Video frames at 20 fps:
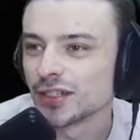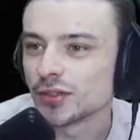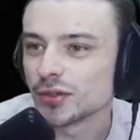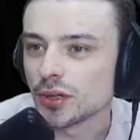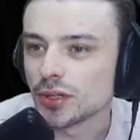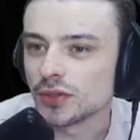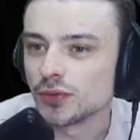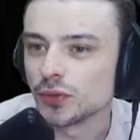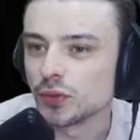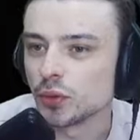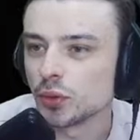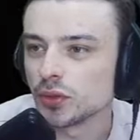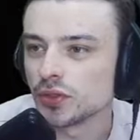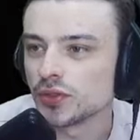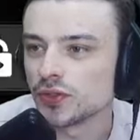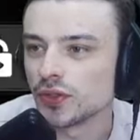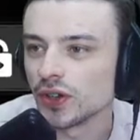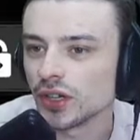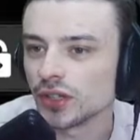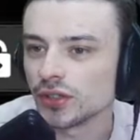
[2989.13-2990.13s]
Dredd's cool as
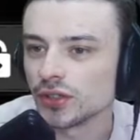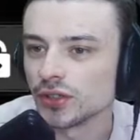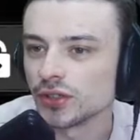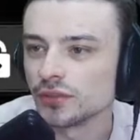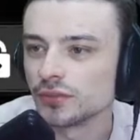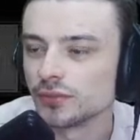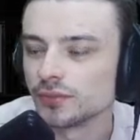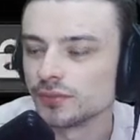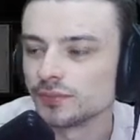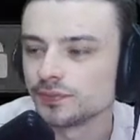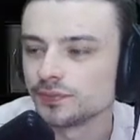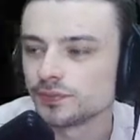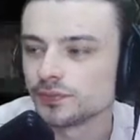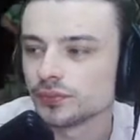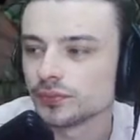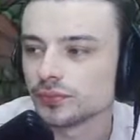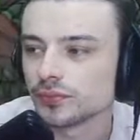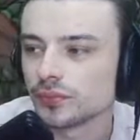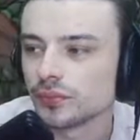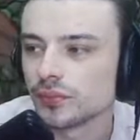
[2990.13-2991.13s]
fuck, dude.
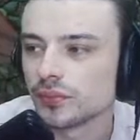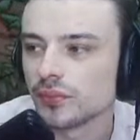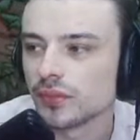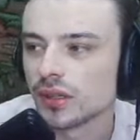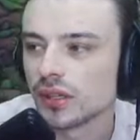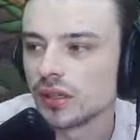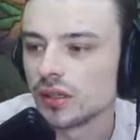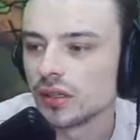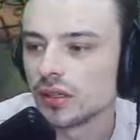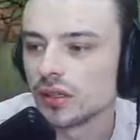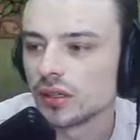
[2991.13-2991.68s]
A